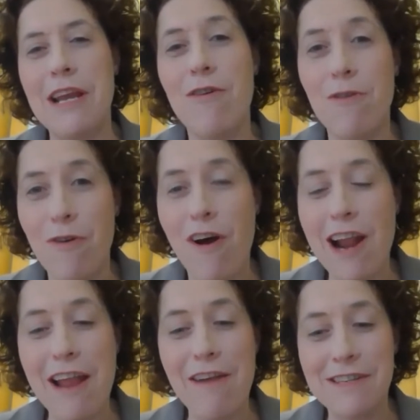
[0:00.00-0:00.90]
all right
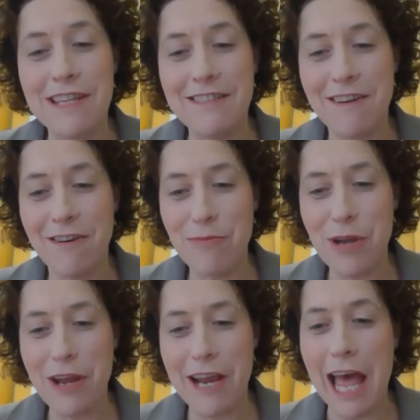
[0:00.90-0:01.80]
and everything's going to
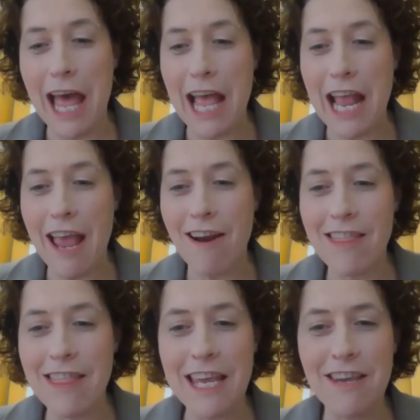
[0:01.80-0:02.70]
be okay. And I
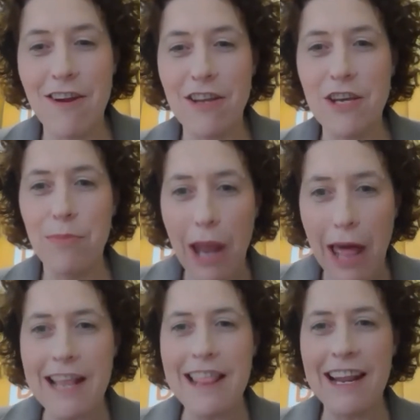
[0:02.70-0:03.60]
think, you can
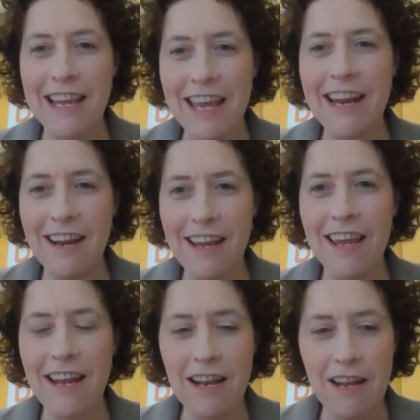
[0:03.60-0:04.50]
play that again and
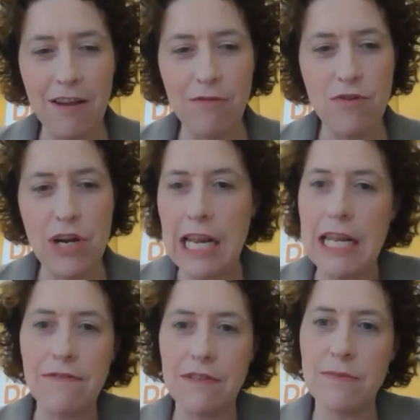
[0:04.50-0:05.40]
again and it can really
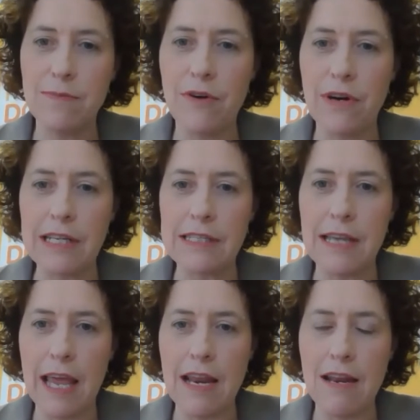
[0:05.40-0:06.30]
lift your spirits.
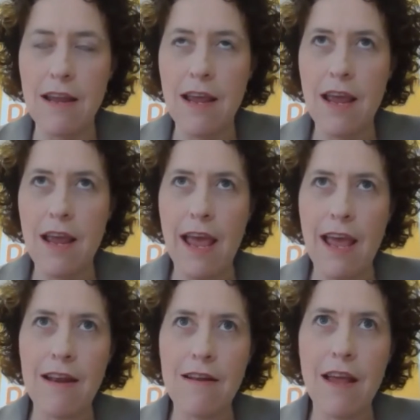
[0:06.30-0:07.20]
And
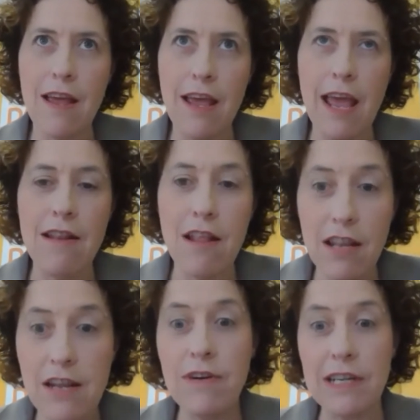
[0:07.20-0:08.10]

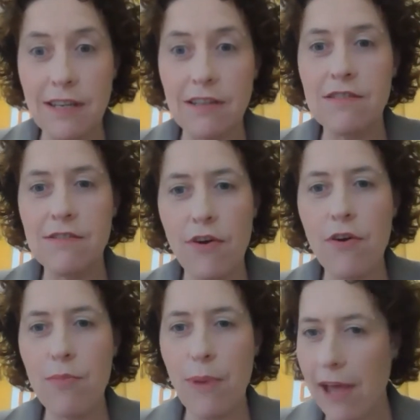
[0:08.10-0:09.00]
lyrics are
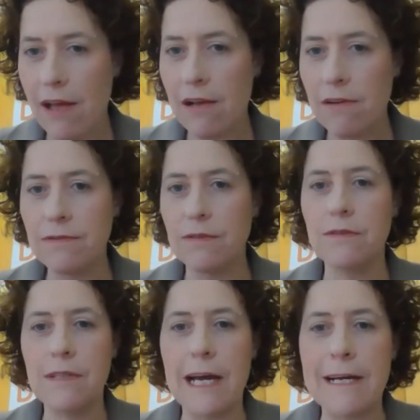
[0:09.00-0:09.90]
so
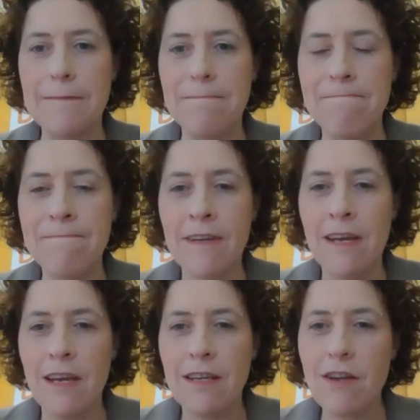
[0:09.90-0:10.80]
powerful.
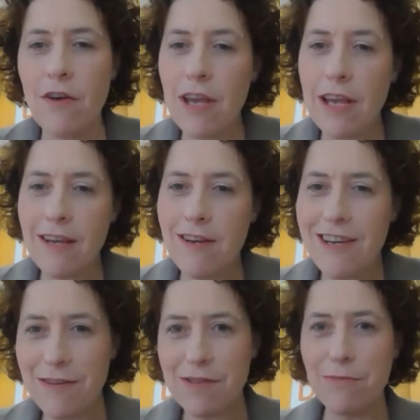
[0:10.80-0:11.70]
So can you
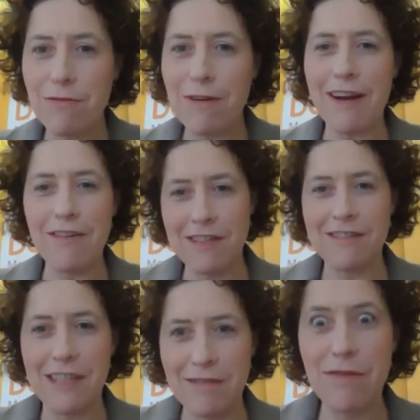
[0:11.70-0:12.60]
give some reflection? I've
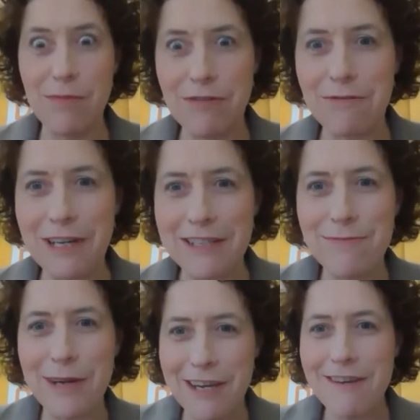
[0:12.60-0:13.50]
just given a bit of reflection,
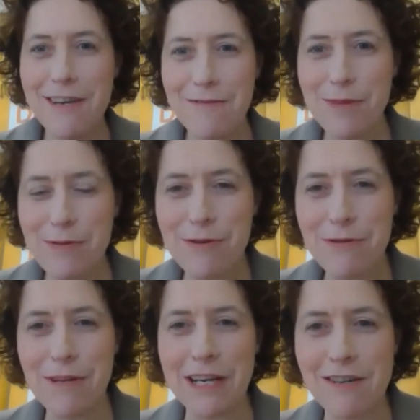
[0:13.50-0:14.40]
but can you give a bit more
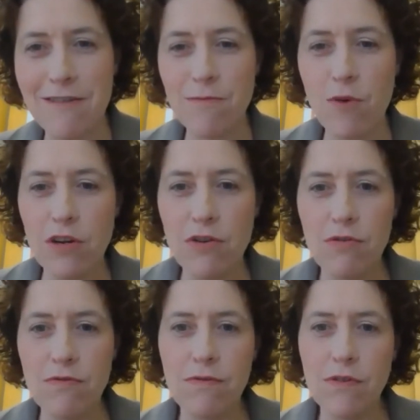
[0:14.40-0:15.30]
reflection on what
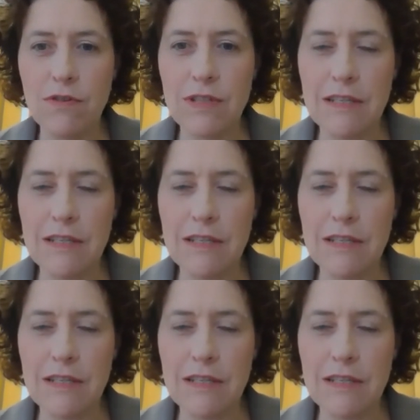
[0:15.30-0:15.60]
you've looked into